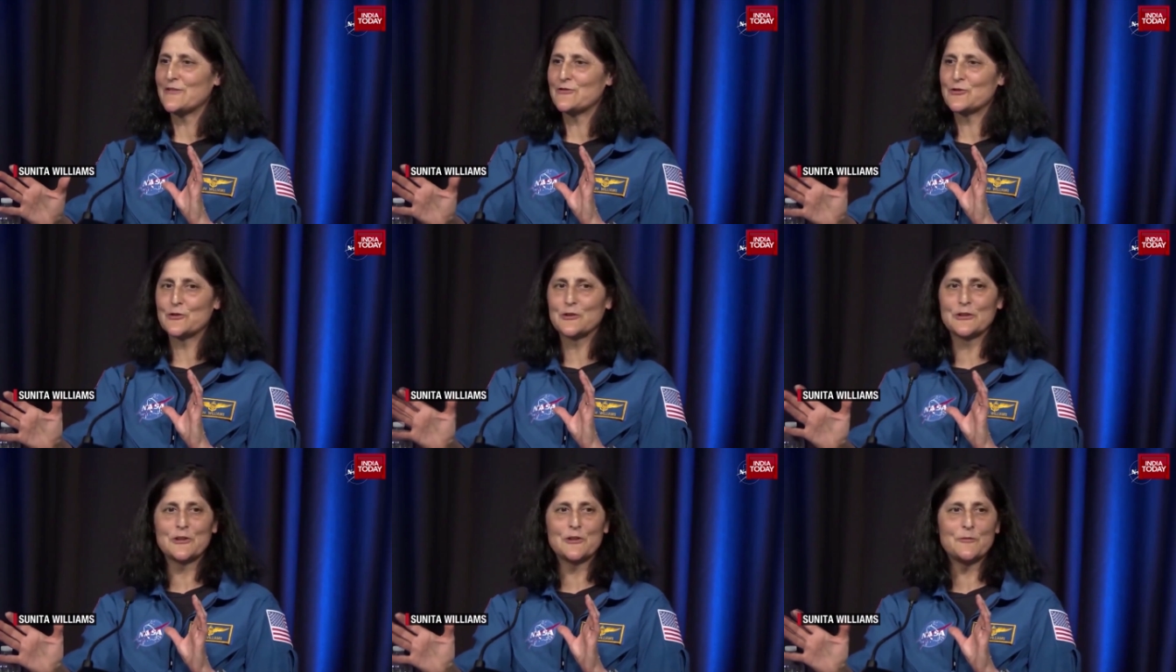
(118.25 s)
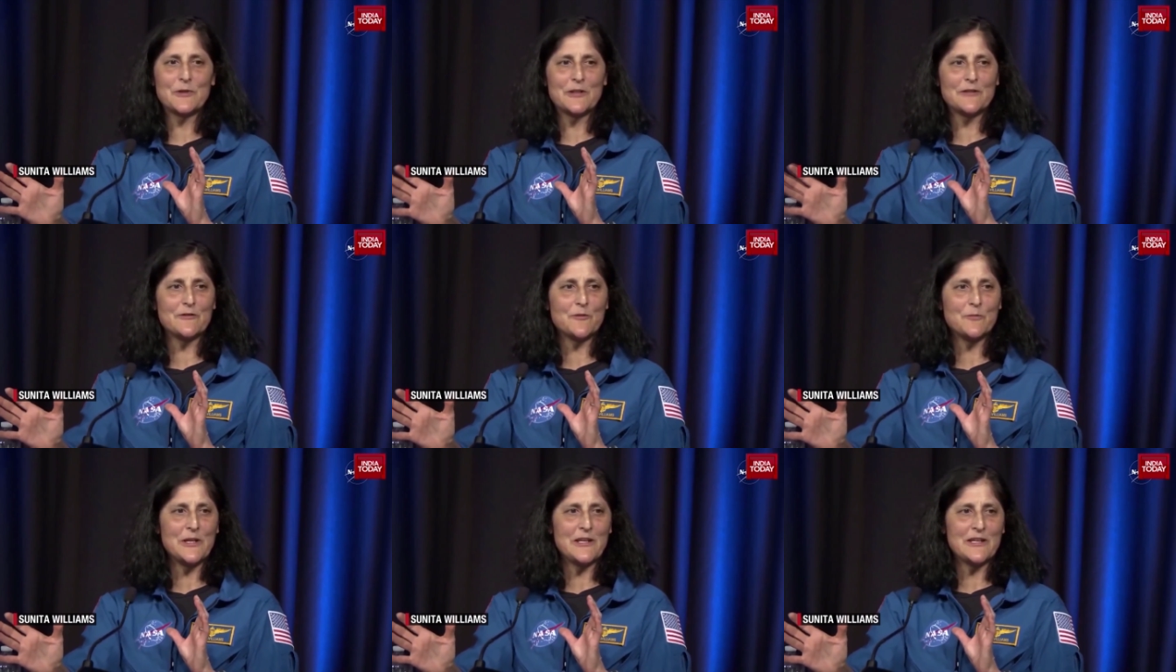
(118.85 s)
gives you a little bit
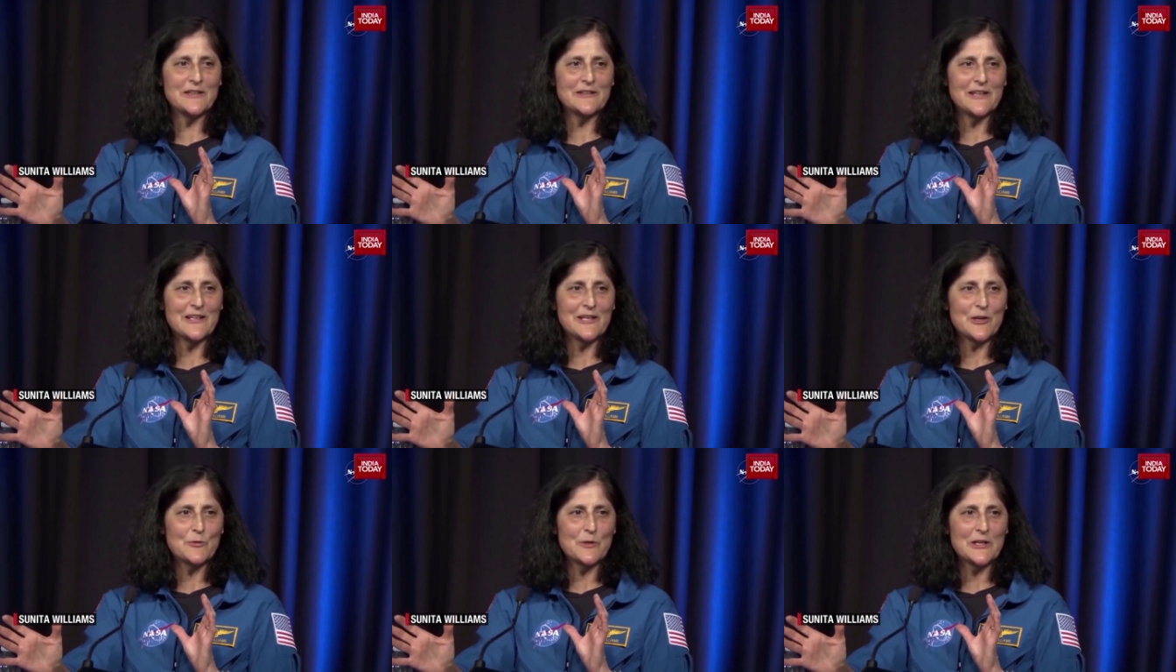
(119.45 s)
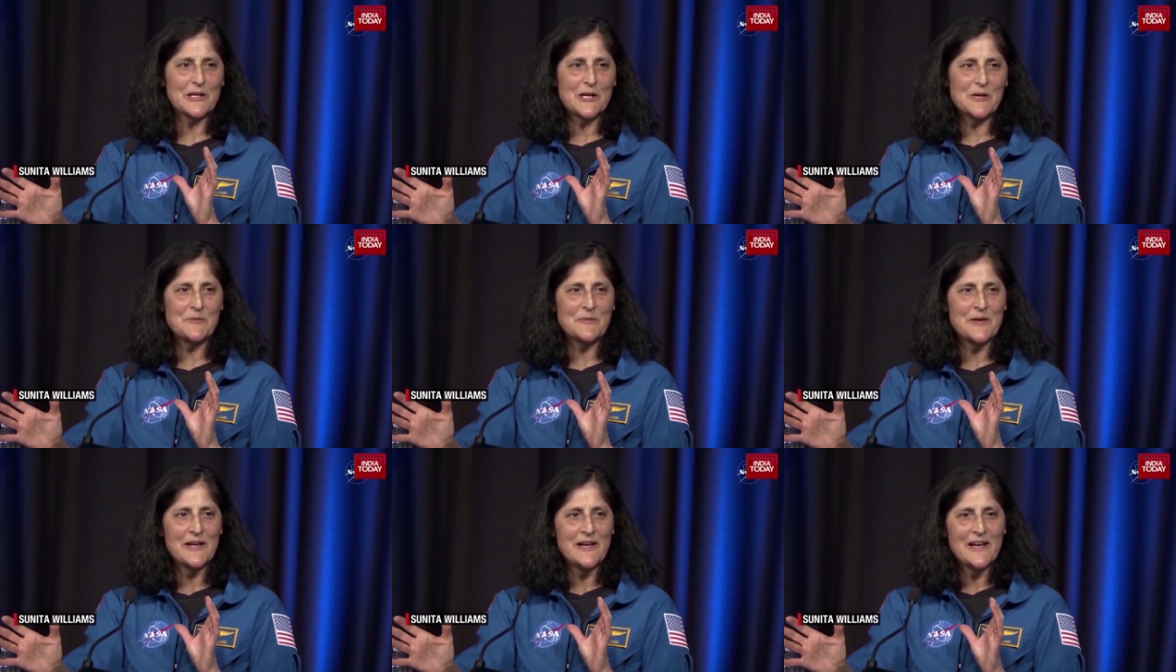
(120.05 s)
of a beacon that here we
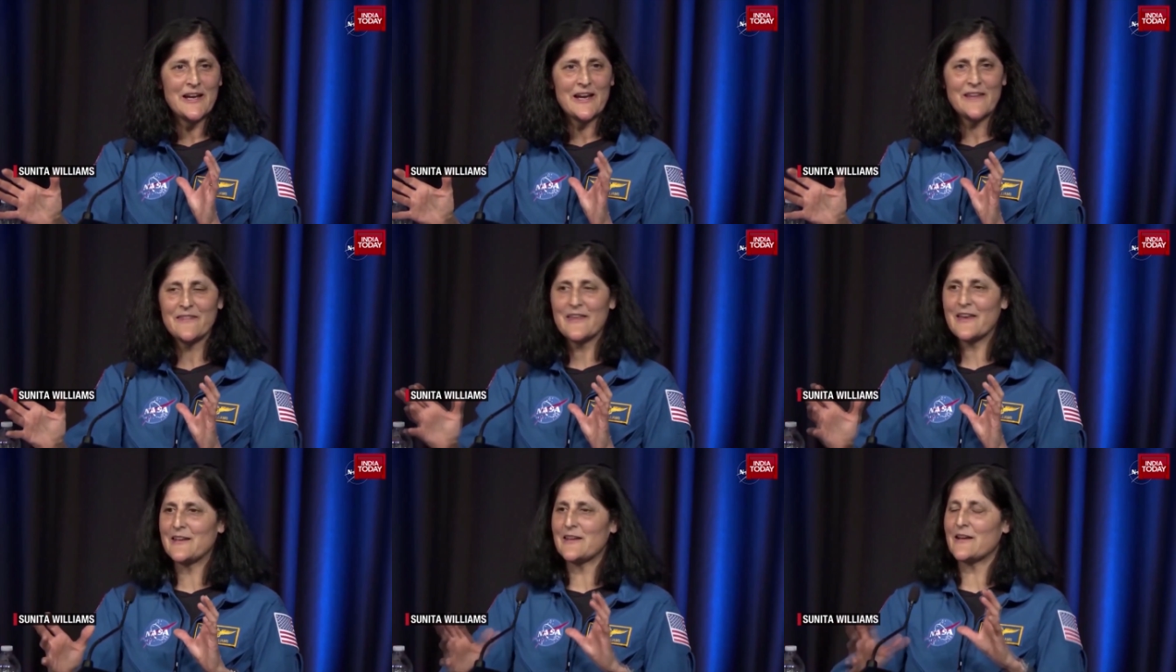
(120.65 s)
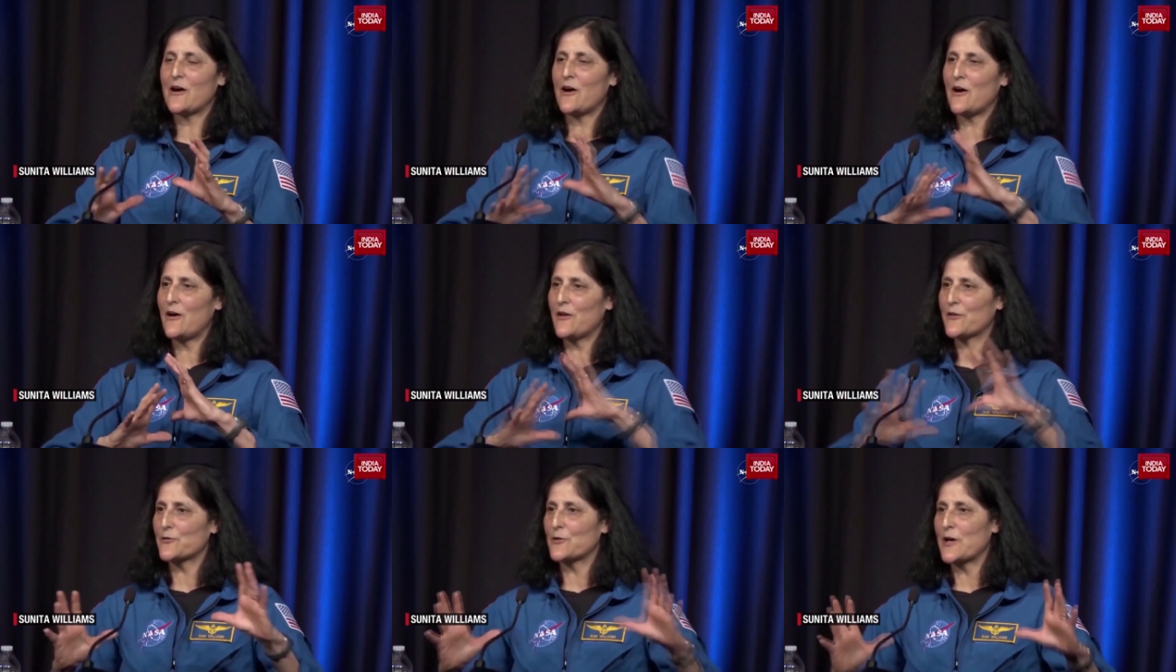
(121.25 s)
come. And then
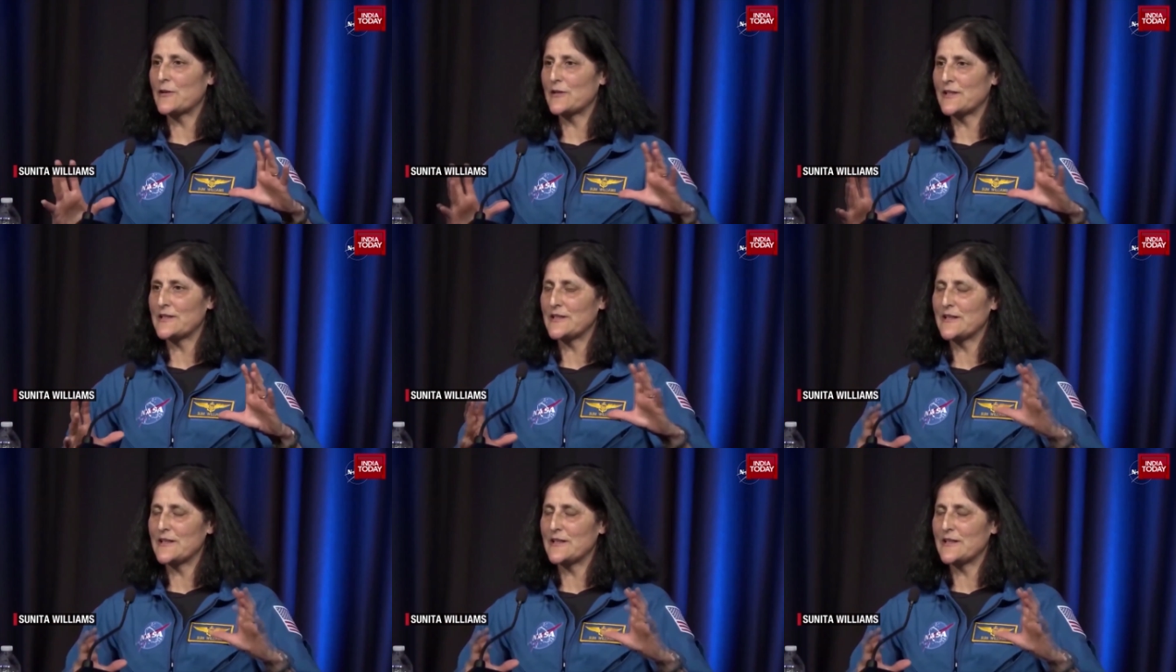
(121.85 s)
all throughout